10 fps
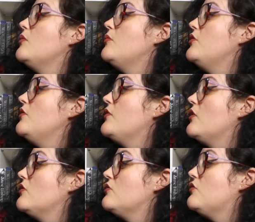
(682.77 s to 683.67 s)
will move
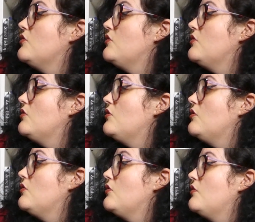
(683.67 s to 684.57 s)
on
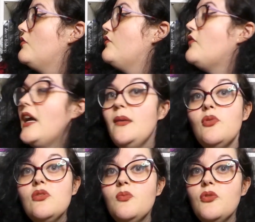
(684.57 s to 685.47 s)
to
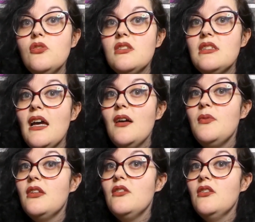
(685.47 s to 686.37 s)
Fabled books now
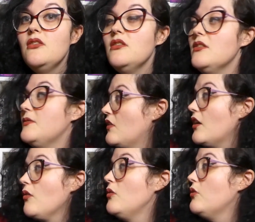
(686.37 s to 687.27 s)
because
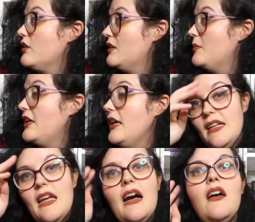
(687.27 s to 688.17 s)
they're all looking at me.
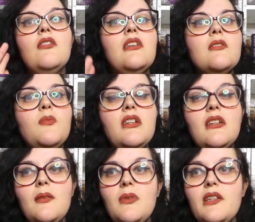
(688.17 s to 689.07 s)
Now, there's been
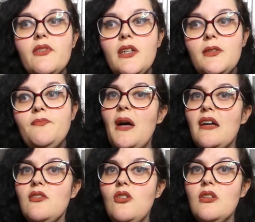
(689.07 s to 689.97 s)
a bit of a
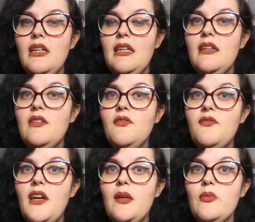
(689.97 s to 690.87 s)
backlog in
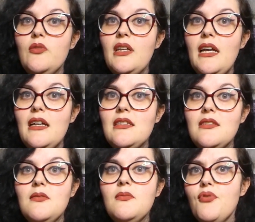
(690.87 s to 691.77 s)
Fabled. They had
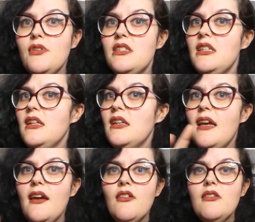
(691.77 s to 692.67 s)
some printing
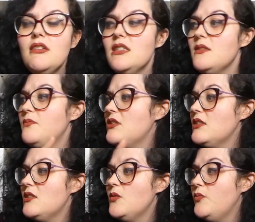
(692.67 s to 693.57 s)
errors,
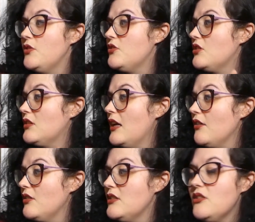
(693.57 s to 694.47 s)
distribution
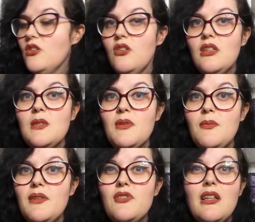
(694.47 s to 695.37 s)
errors, so there's been a
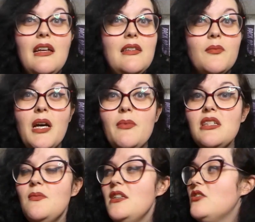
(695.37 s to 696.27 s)
bit of delay in them coming
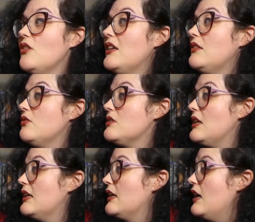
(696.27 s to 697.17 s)
to me. So it looks
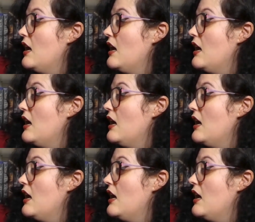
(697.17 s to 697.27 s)
like